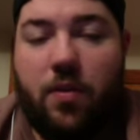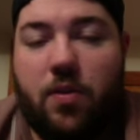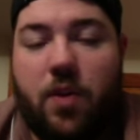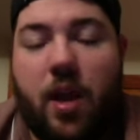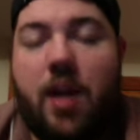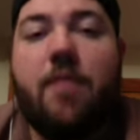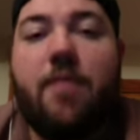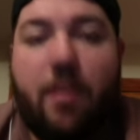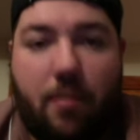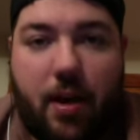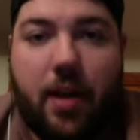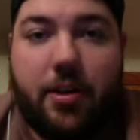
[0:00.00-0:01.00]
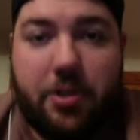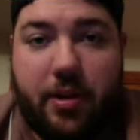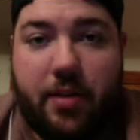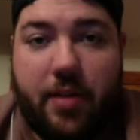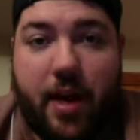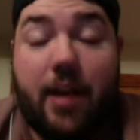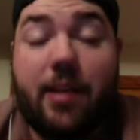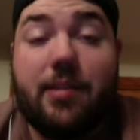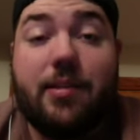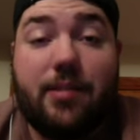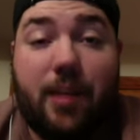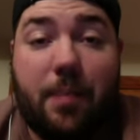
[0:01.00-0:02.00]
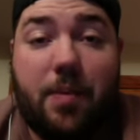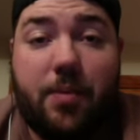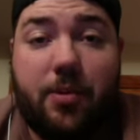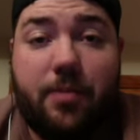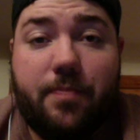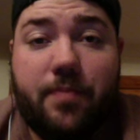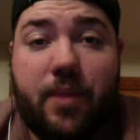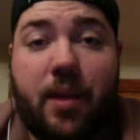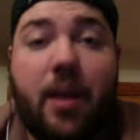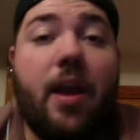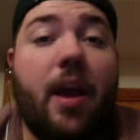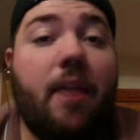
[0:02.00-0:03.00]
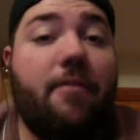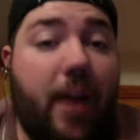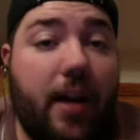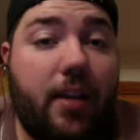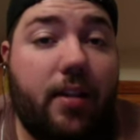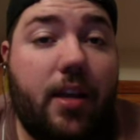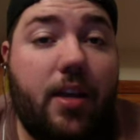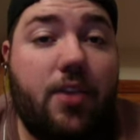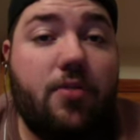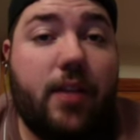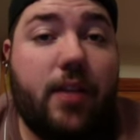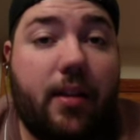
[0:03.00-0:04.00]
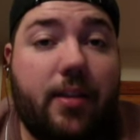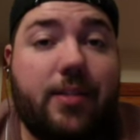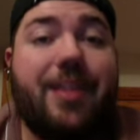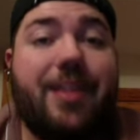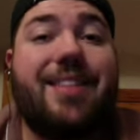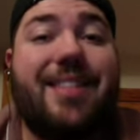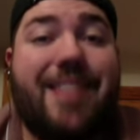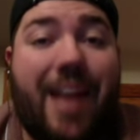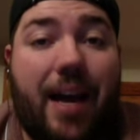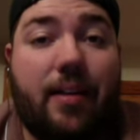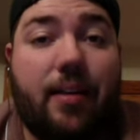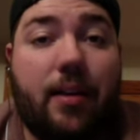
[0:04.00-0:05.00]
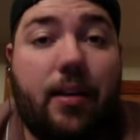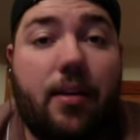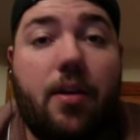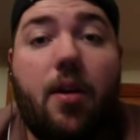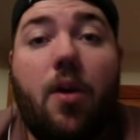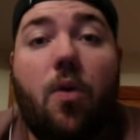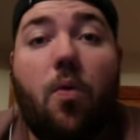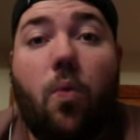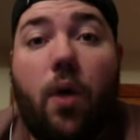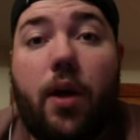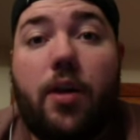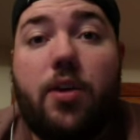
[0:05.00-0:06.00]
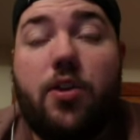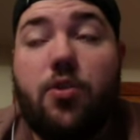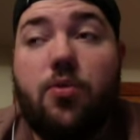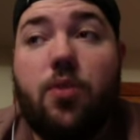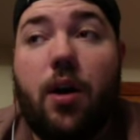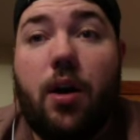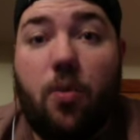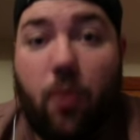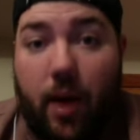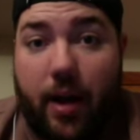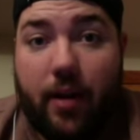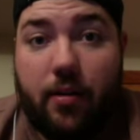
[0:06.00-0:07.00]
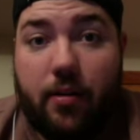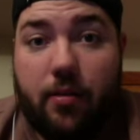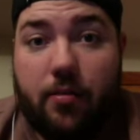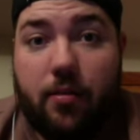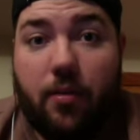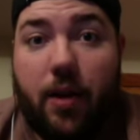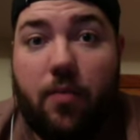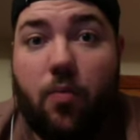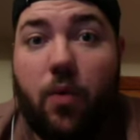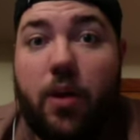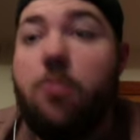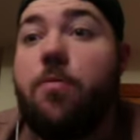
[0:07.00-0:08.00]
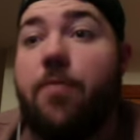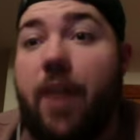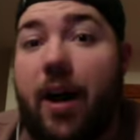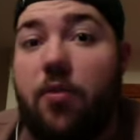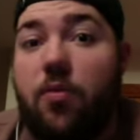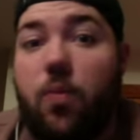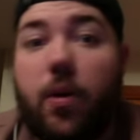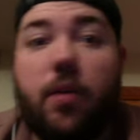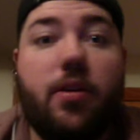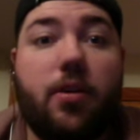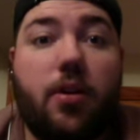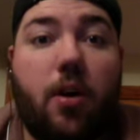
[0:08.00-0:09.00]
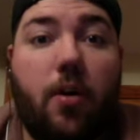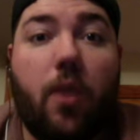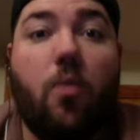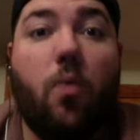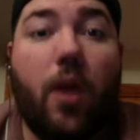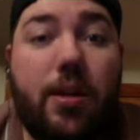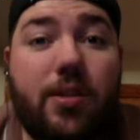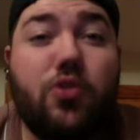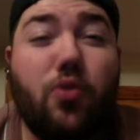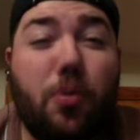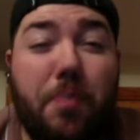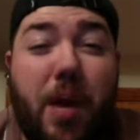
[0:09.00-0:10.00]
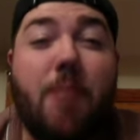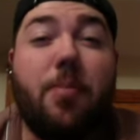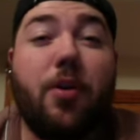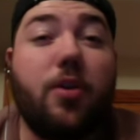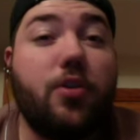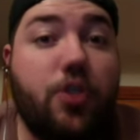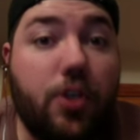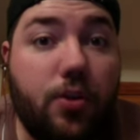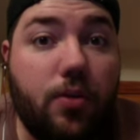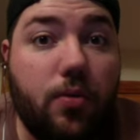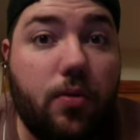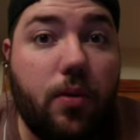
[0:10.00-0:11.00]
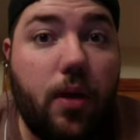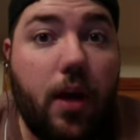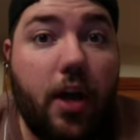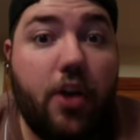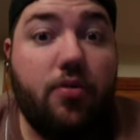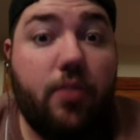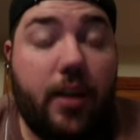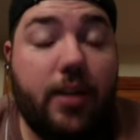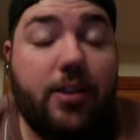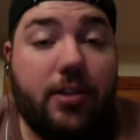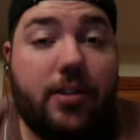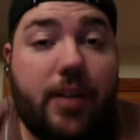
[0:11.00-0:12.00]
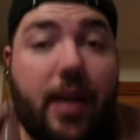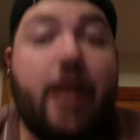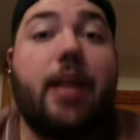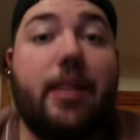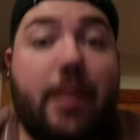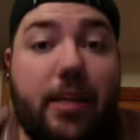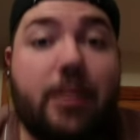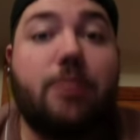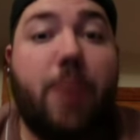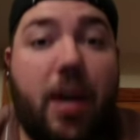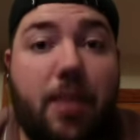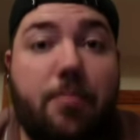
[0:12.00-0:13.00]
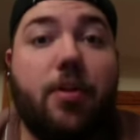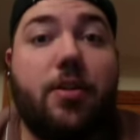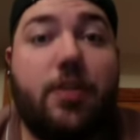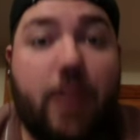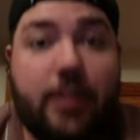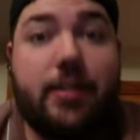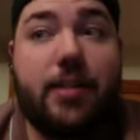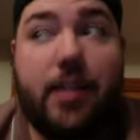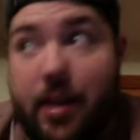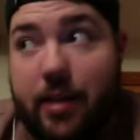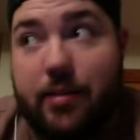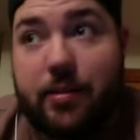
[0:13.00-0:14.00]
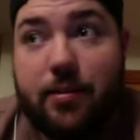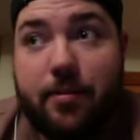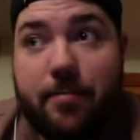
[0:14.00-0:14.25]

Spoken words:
Any variation on that is acceptable. And finally, you tell us exactly what you acquired, all right? What you found, where you're going, what does your paper do? You can just say, this paper does this.